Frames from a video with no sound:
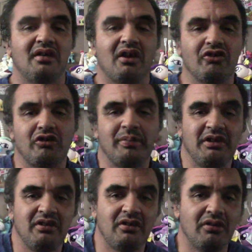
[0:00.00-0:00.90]
L G B
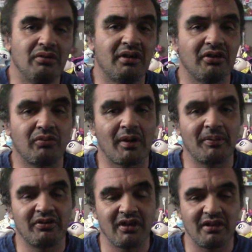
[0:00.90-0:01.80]
T Q gets
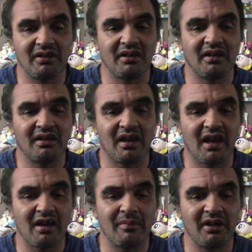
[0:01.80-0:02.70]
represented in
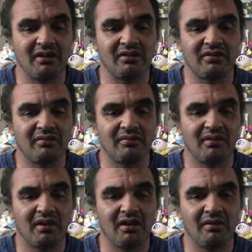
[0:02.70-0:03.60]
animated
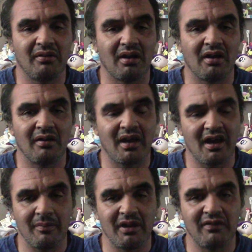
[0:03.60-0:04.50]
in uh,
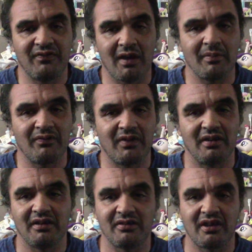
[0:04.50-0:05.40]
animated
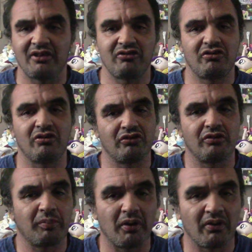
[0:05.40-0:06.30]
family-friendly slash
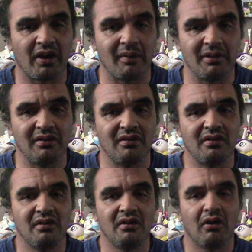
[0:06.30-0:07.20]
children's programming,
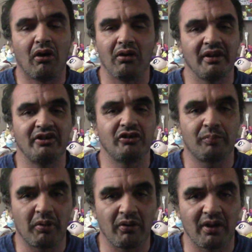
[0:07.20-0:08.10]
all ages
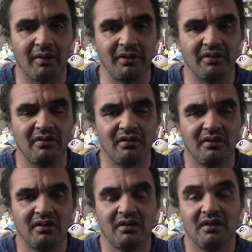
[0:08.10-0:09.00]
programming.
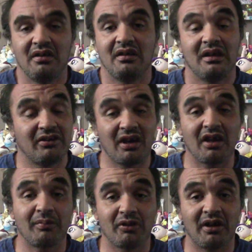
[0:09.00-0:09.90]
It's not
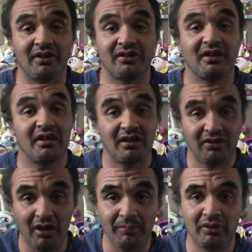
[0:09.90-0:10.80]
up to us.
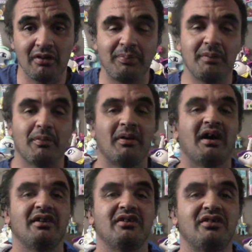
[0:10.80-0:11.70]
It's up to the people
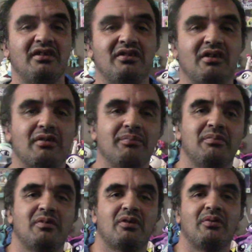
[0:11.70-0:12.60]
behind the scenes that are
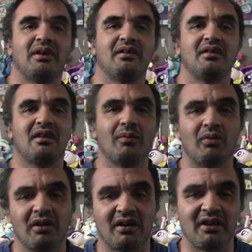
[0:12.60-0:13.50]
creating, that
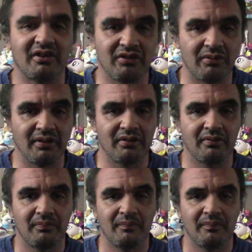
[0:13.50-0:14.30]
work on that series.